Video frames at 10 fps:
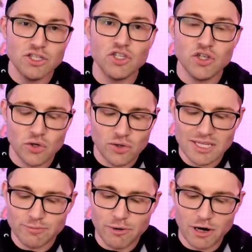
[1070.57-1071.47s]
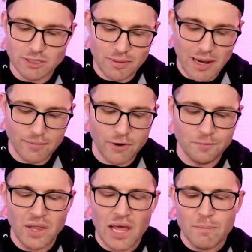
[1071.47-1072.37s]
to this parchment paper,
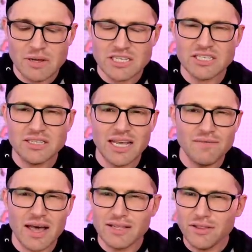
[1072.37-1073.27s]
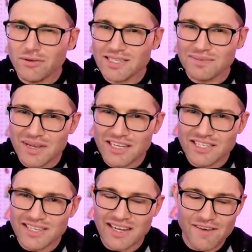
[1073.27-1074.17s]
but just leave a little
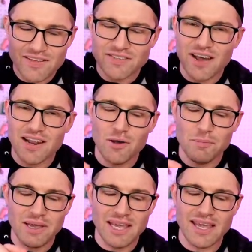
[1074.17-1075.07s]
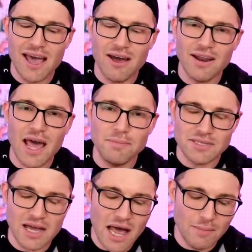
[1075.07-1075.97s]
smidgen of this vinyl peeking out up
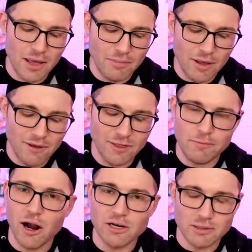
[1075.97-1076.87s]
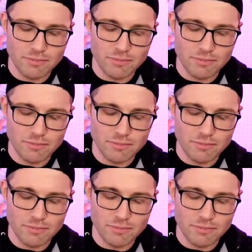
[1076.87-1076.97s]
top above the parchment